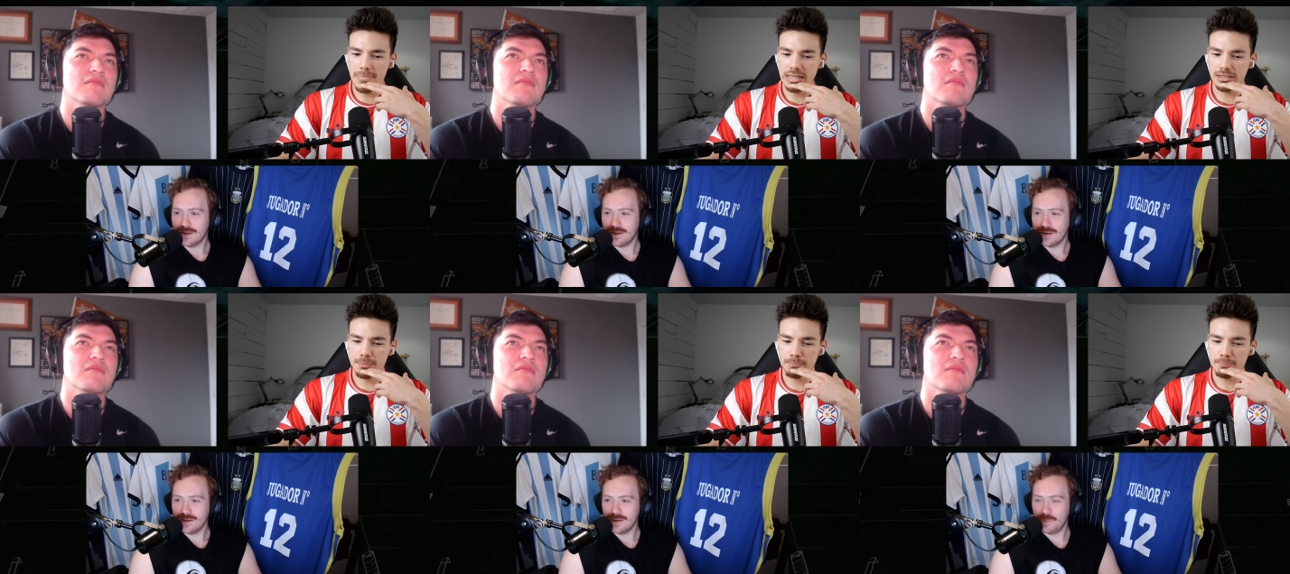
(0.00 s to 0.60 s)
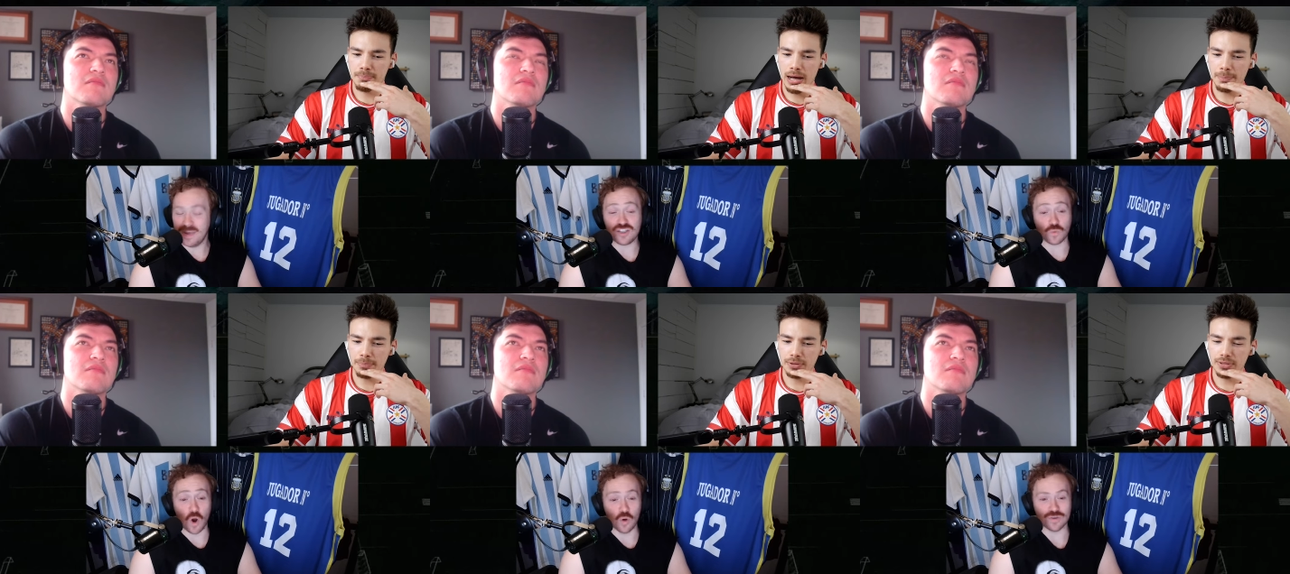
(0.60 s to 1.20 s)
Speaker 1: Pizza. Pizza
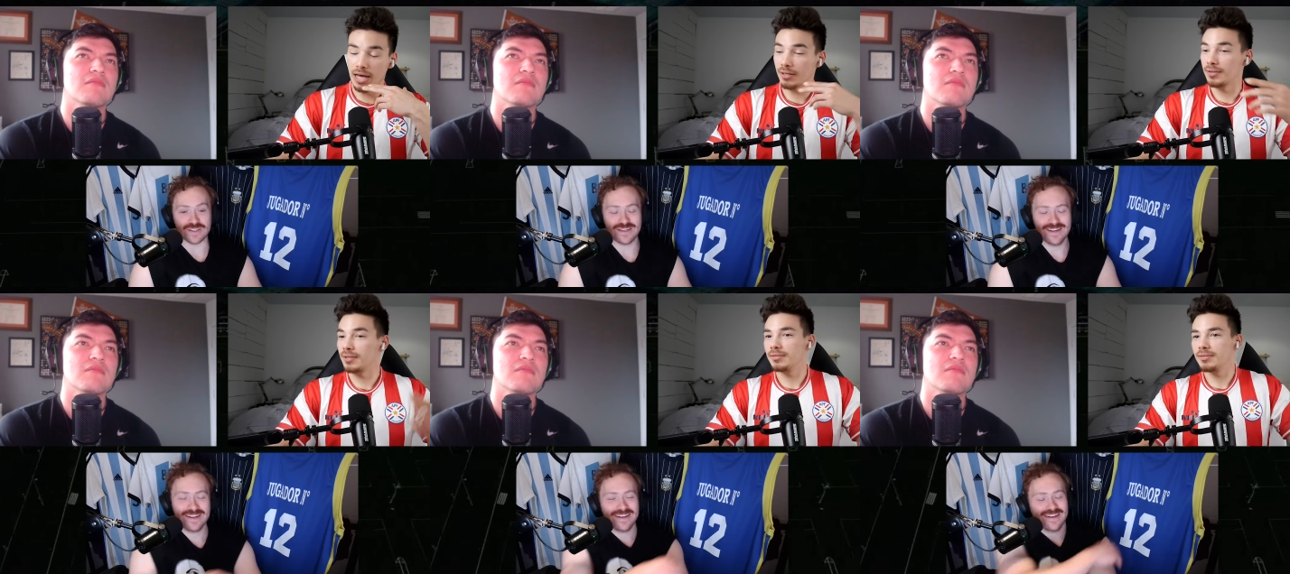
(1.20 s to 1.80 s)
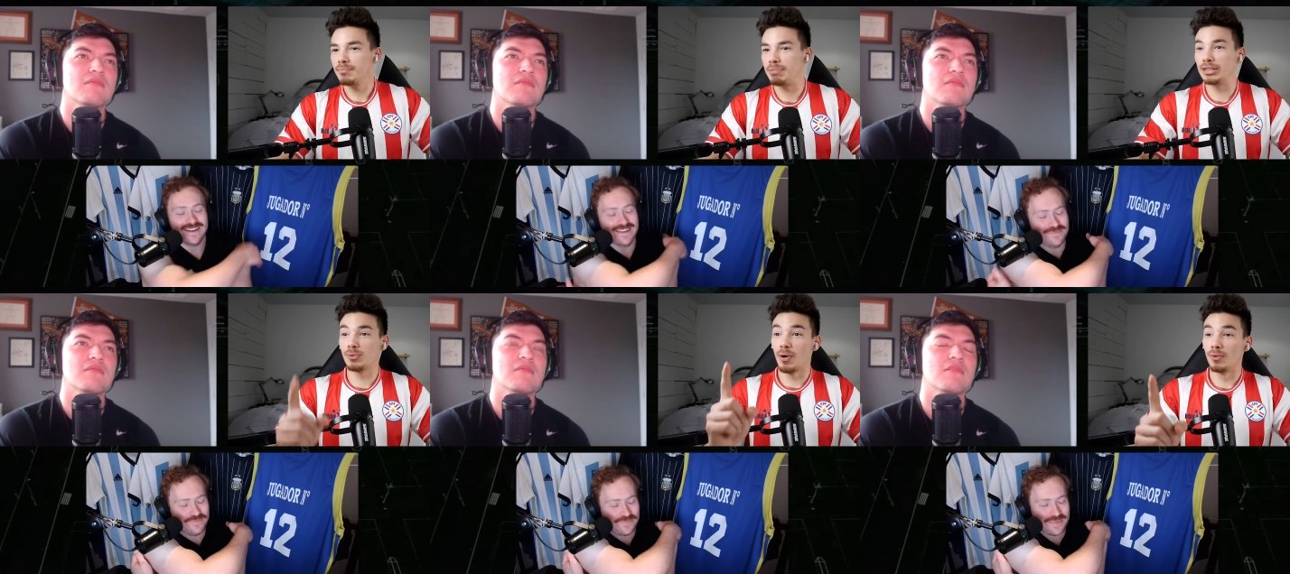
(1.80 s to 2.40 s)
rolls. I don't know.
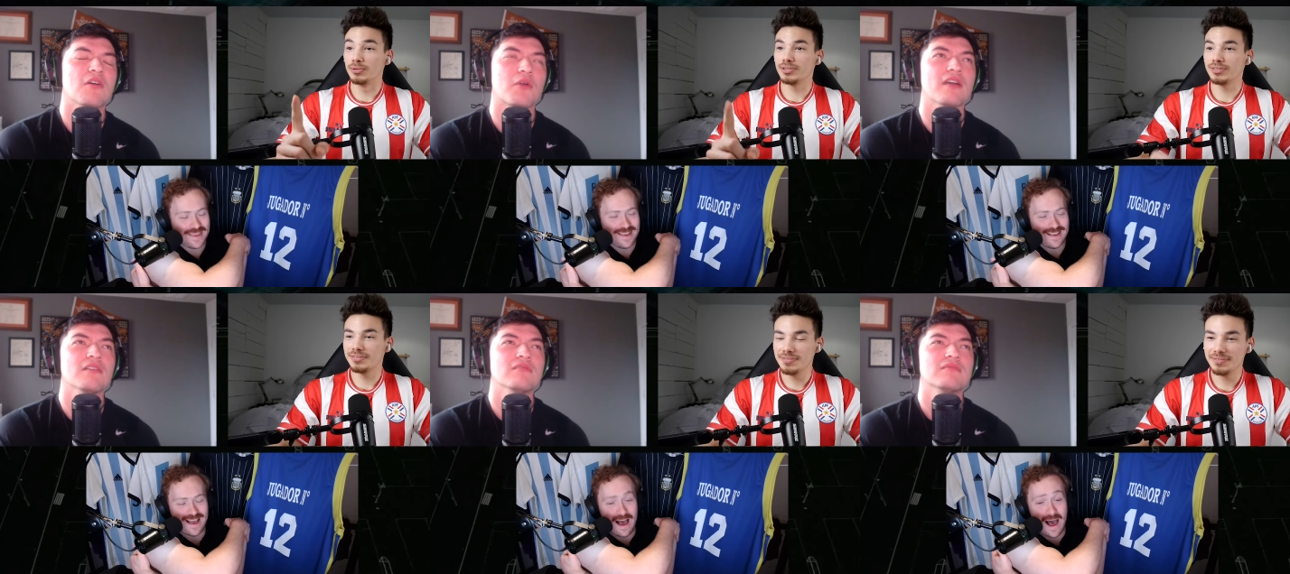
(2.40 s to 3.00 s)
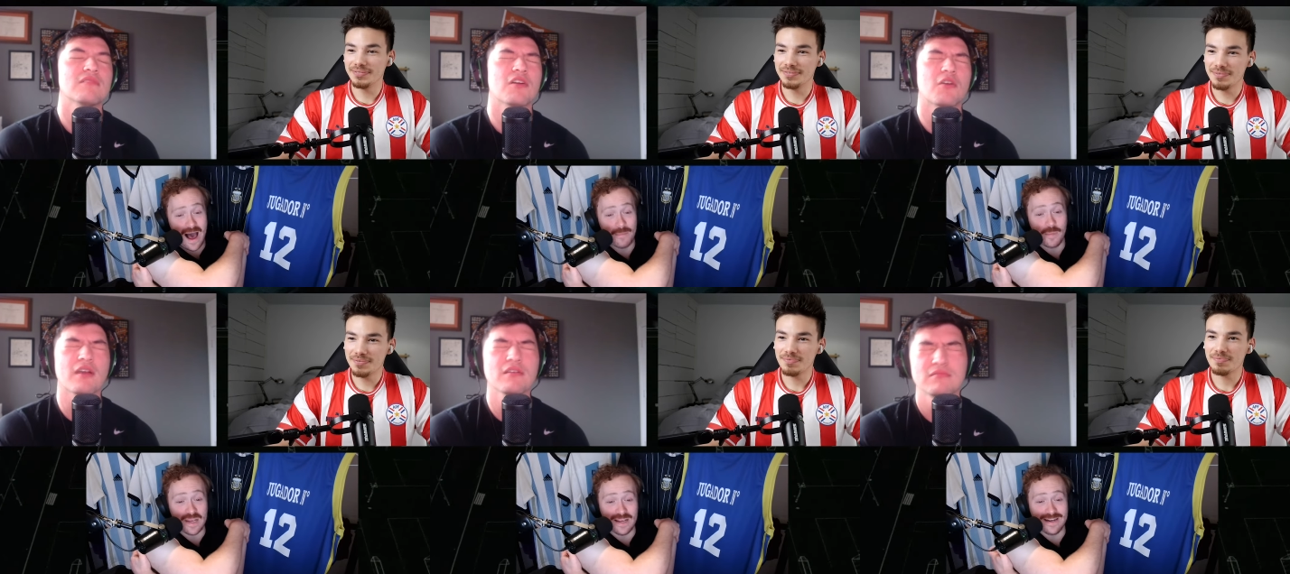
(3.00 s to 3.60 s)
Pizza rolls. Okay.
Speaker 2: I'm gonna
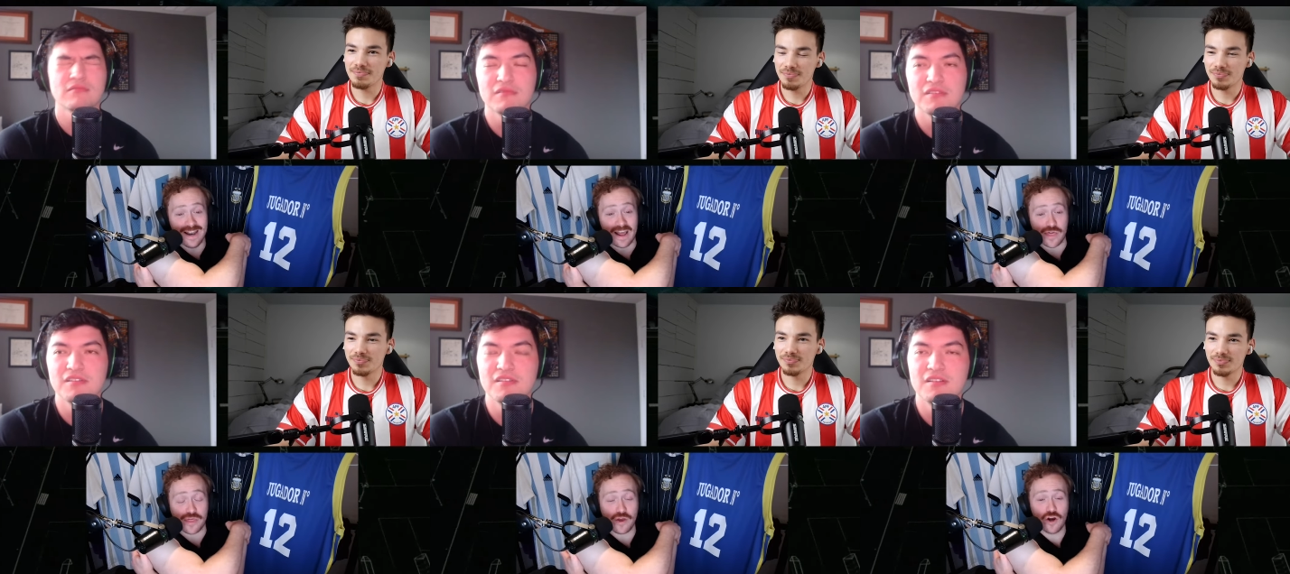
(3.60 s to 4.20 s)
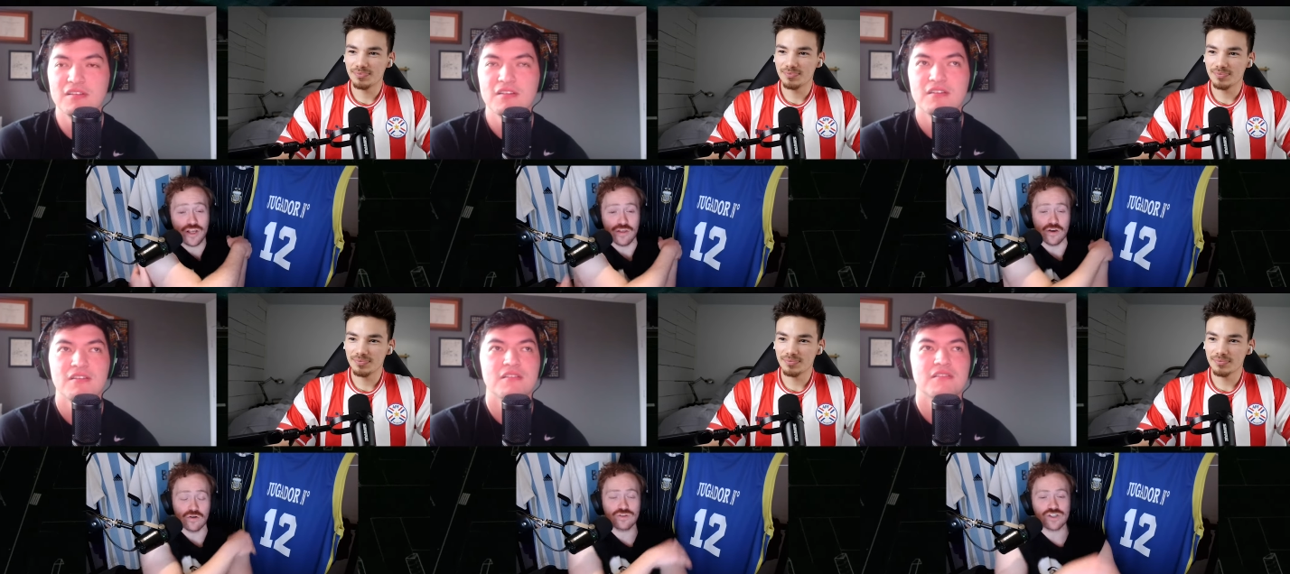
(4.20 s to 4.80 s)
okay. be eating like 30 of
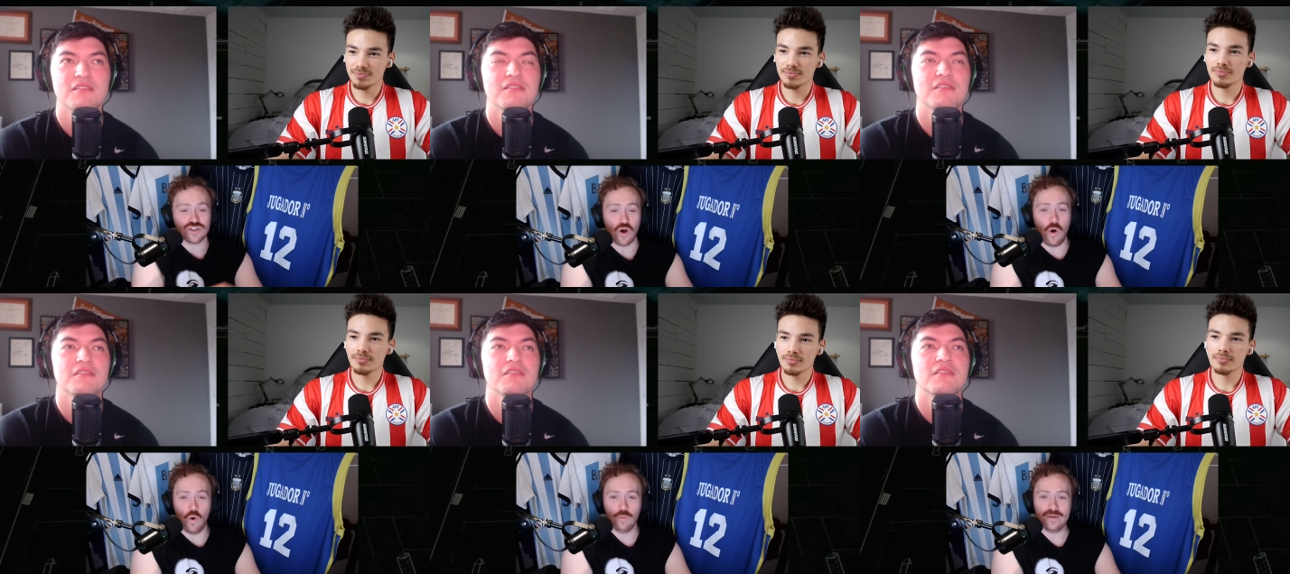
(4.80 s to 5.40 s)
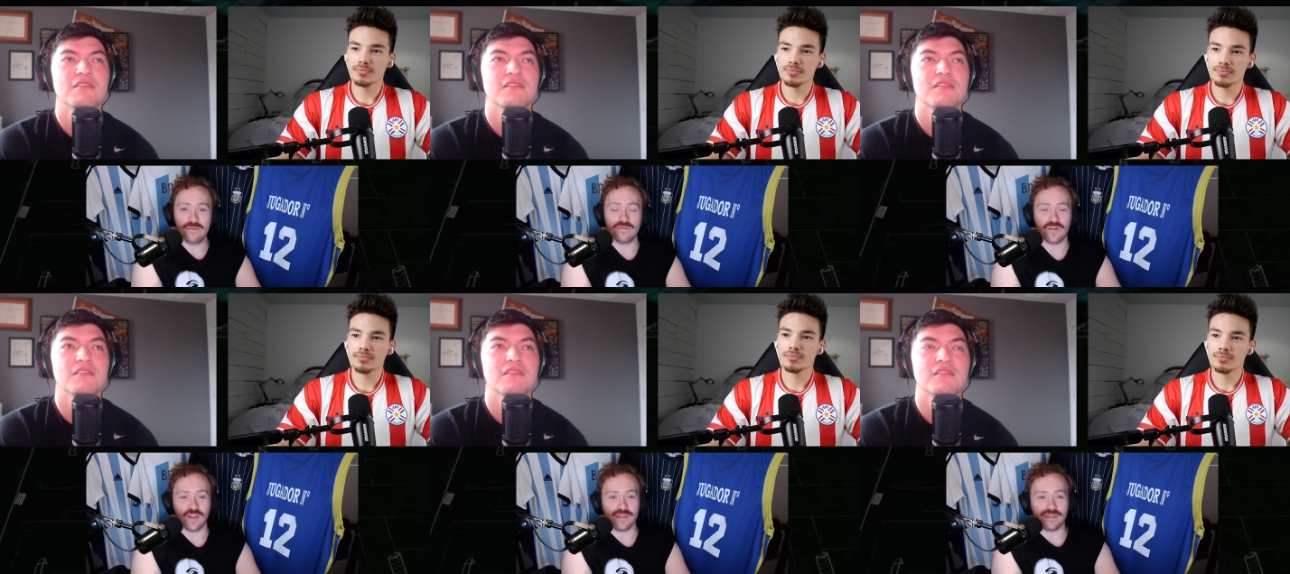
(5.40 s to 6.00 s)
those just to hold me over for
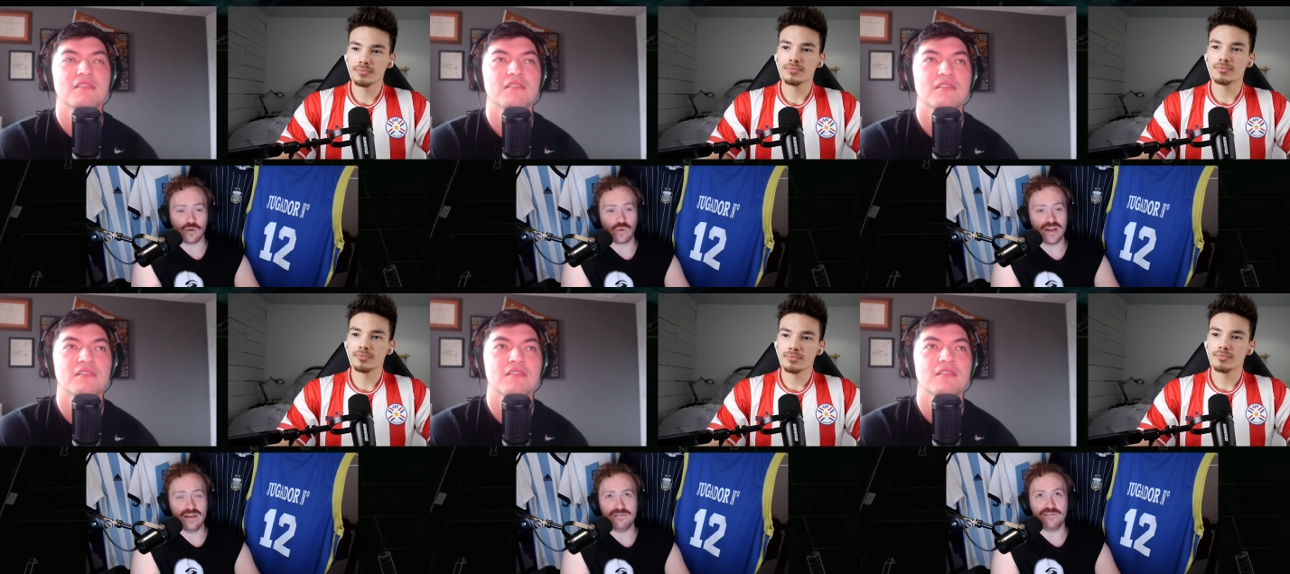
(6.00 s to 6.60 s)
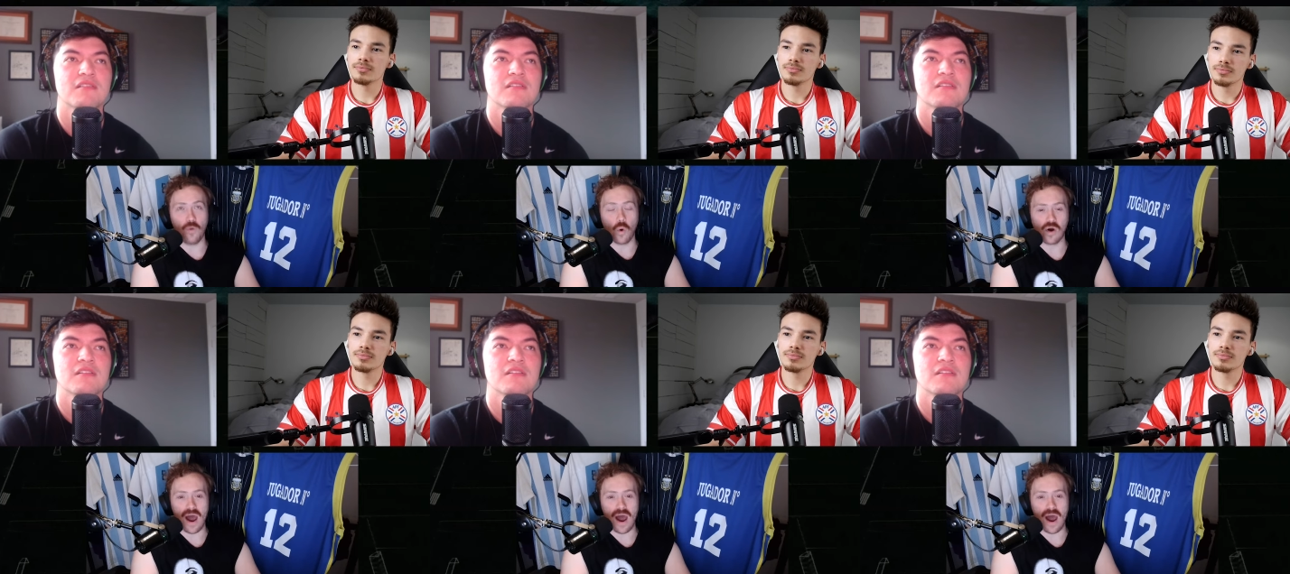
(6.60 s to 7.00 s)
the three, four